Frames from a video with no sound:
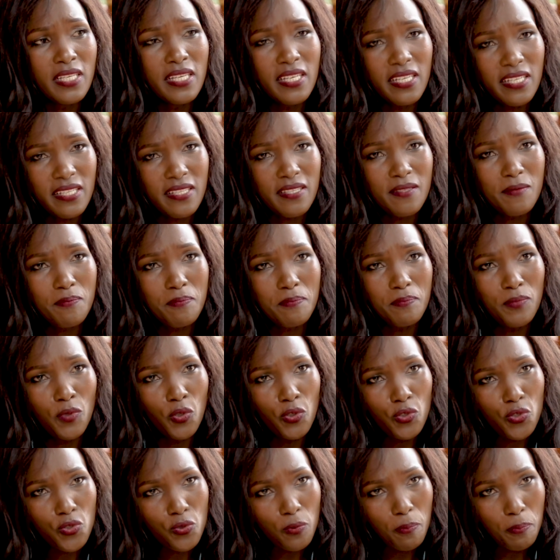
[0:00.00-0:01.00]
Yes,
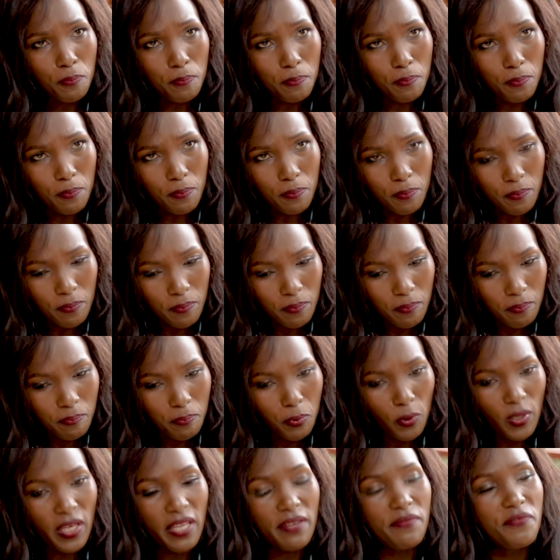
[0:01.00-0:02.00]
not to
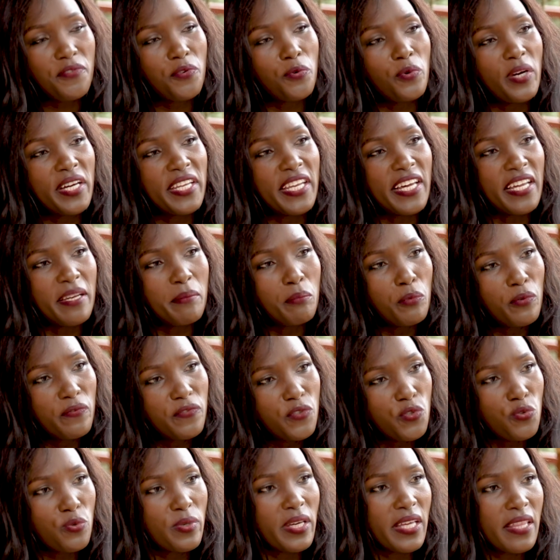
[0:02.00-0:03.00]
pull everyone and
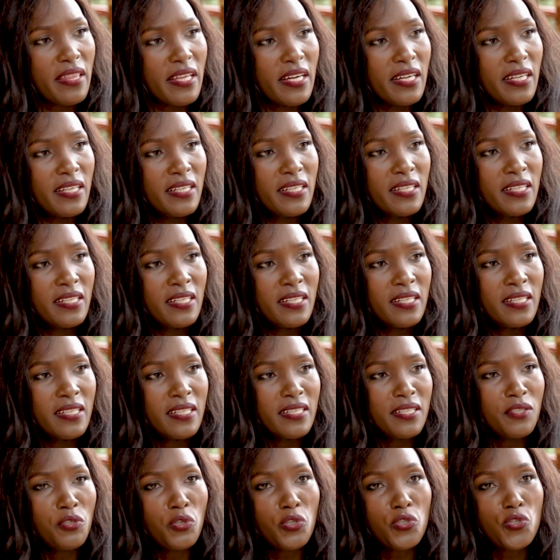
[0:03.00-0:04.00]
move together,
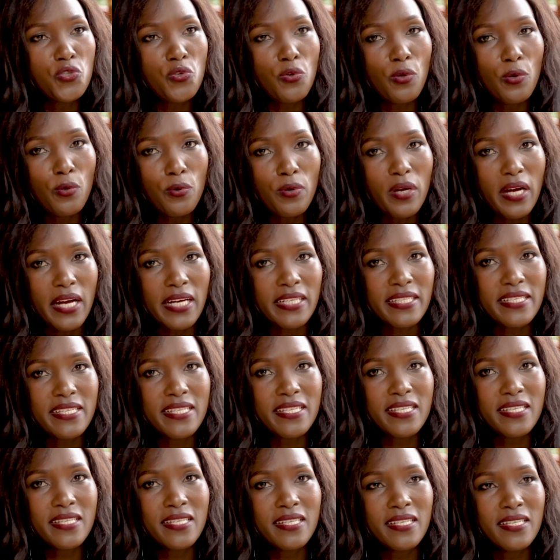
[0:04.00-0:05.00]
not to look
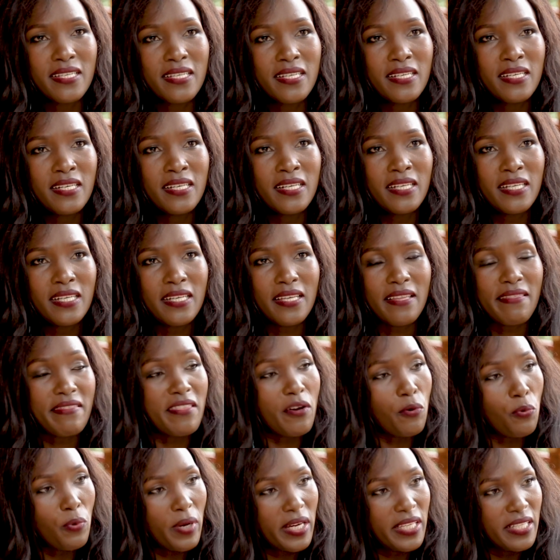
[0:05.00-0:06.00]
at
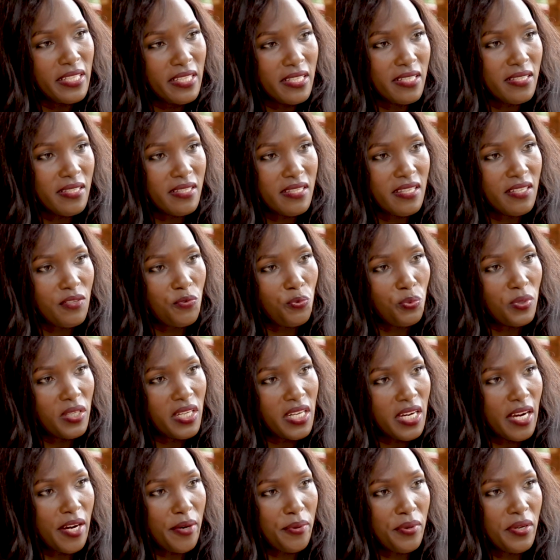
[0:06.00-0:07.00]
the oneness that we
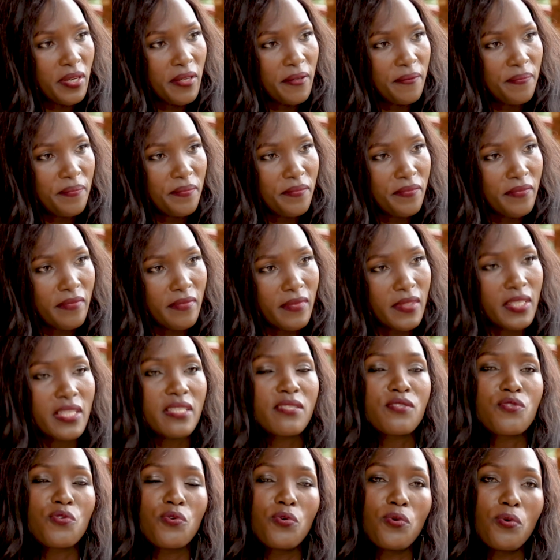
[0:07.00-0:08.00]
carry.
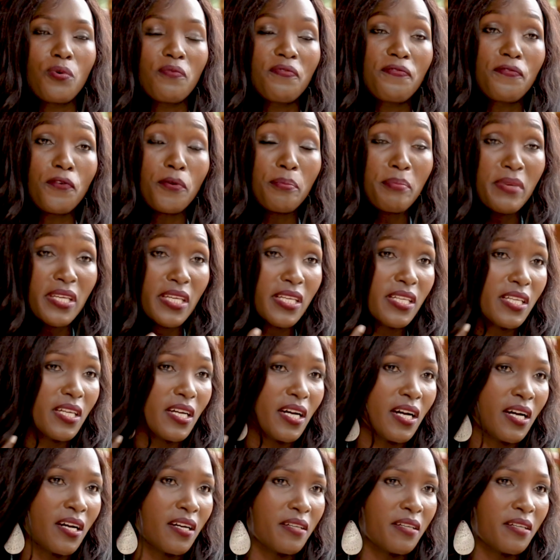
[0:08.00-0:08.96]
So for me,